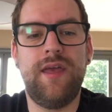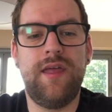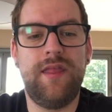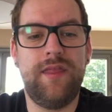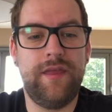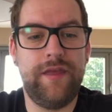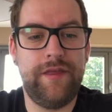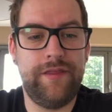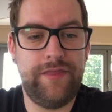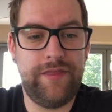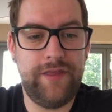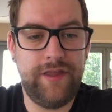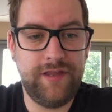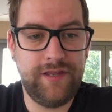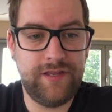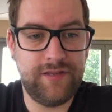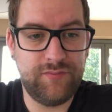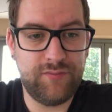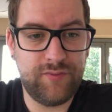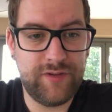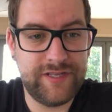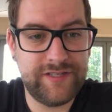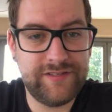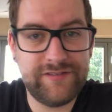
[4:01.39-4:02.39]
And I think
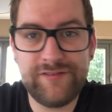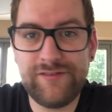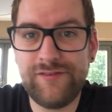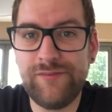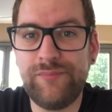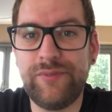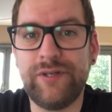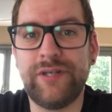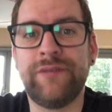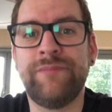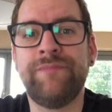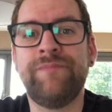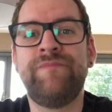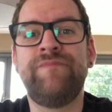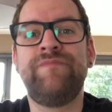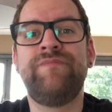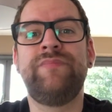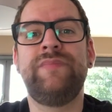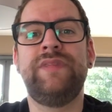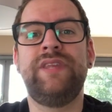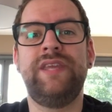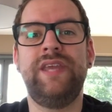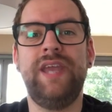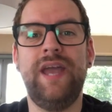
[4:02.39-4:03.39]
it went super.
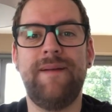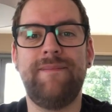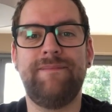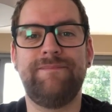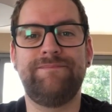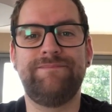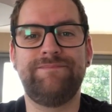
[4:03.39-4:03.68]
Yeah.